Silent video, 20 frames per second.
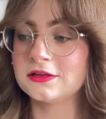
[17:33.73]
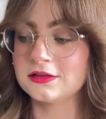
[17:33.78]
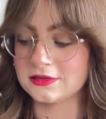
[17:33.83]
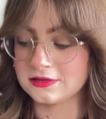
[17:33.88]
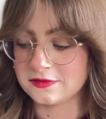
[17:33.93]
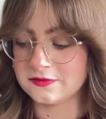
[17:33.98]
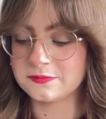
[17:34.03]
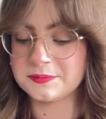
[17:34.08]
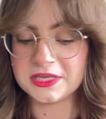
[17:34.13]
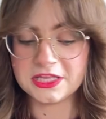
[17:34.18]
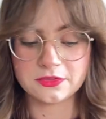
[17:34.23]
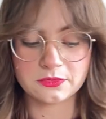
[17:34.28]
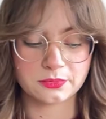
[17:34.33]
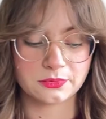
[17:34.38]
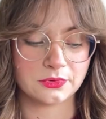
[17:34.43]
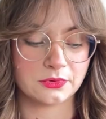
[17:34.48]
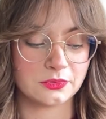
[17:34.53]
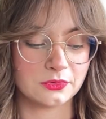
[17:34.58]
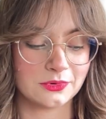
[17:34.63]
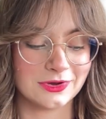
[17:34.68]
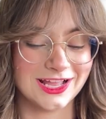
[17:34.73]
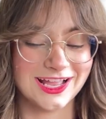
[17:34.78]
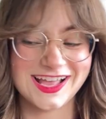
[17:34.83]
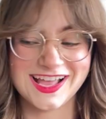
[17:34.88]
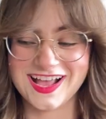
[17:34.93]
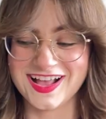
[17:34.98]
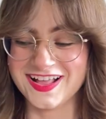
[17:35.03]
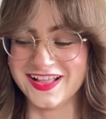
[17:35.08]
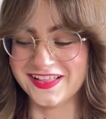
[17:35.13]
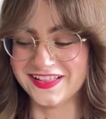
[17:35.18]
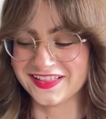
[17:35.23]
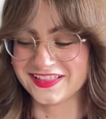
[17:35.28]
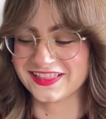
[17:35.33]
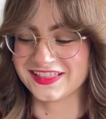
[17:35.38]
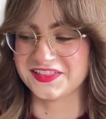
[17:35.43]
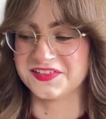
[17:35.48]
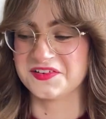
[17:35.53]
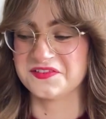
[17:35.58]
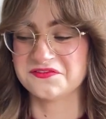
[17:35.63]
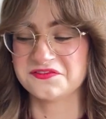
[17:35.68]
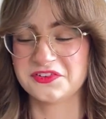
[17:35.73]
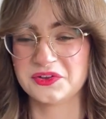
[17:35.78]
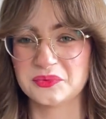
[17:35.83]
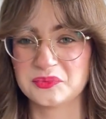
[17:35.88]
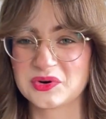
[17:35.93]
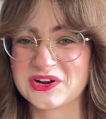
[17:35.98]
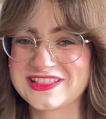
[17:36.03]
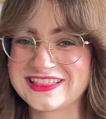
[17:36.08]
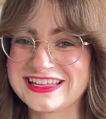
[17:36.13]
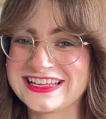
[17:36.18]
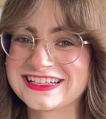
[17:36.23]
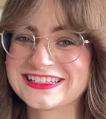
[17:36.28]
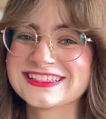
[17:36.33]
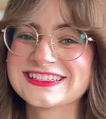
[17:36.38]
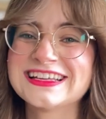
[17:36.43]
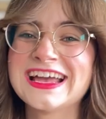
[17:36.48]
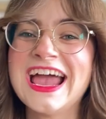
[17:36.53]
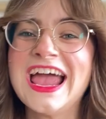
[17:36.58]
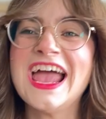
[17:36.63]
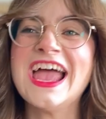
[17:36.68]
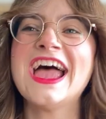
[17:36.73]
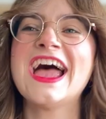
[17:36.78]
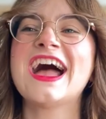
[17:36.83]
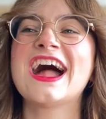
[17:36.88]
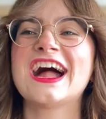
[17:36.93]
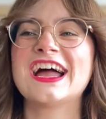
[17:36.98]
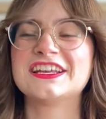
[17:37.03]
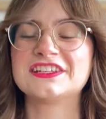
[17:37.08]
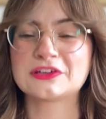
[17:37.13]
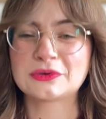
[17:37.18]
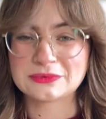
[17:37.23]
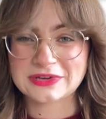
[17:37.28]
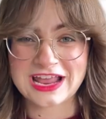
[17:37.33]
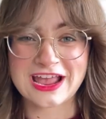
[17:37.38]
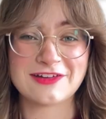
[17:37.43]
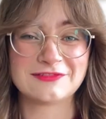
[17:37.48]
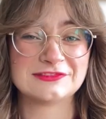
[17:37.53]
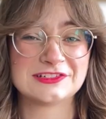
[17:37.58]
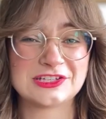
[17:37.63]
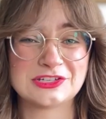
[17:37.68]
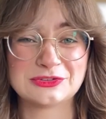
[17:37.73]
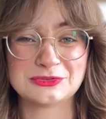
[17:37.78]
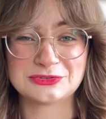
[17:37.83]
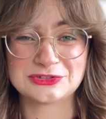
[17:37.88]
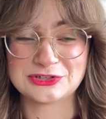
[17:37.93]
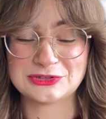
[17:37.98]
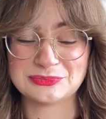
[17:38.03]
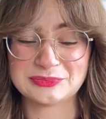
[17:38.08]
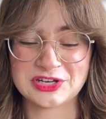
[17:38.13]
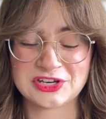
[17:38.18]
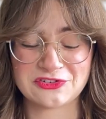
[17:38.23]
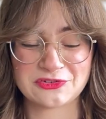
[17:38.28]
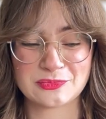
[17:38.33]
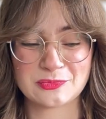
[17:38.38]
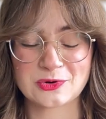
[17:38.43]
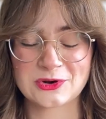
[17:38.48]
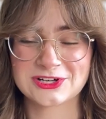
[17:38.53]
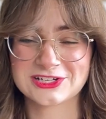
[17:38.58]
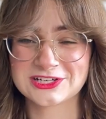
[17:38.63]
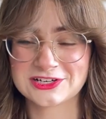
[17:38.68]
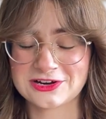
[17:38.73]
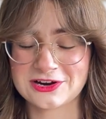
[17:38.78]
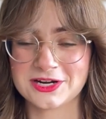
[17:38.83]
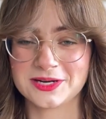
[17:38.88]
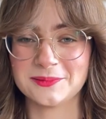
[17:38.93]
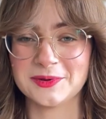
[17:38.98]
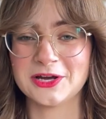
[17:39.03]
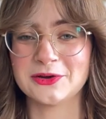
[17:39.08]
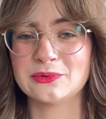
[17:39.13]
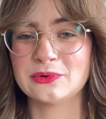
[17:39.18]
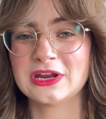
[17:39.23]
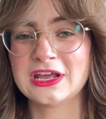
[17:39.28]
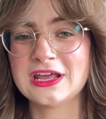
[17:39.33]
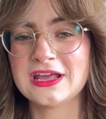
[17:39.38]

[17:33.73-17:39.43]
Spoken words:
speed through a few more things. I don't have too much more to talk about,